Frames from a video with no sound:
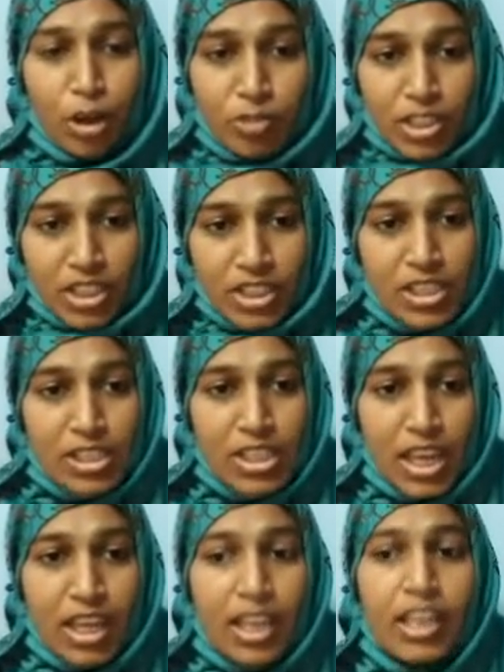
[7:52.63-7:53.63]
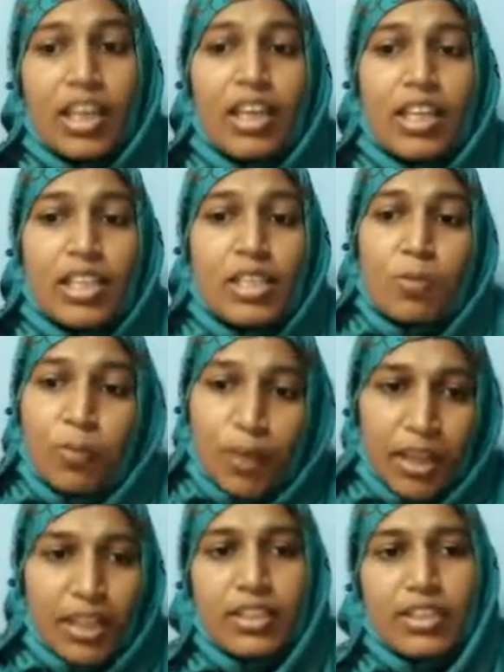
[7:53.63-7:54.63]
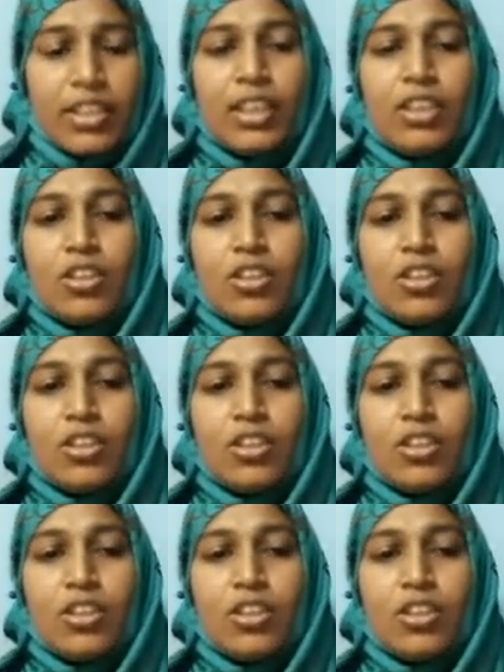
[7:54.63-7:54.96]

I am just saying its place.